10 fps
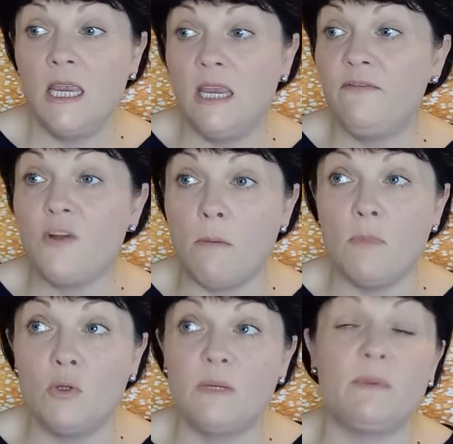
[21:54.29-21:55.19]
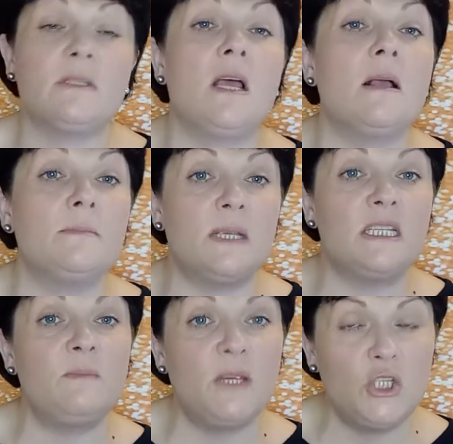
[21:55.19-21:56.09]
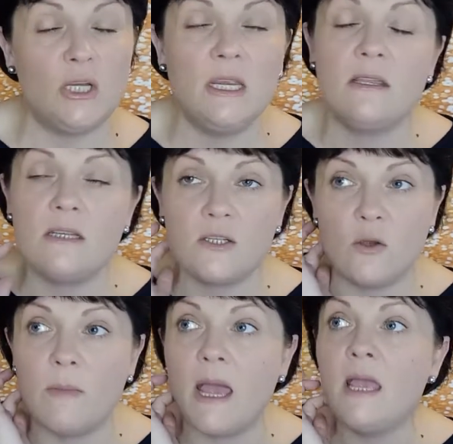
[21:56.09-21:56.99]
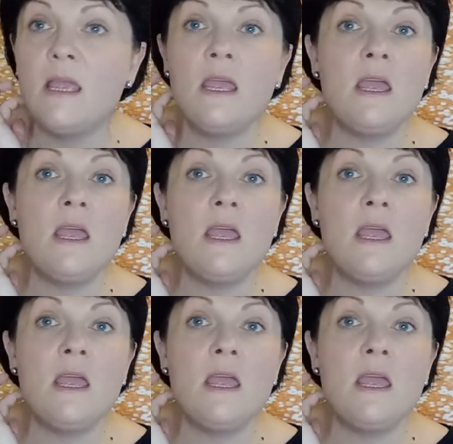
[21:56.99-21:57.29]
if not multiple times, especially in the summer.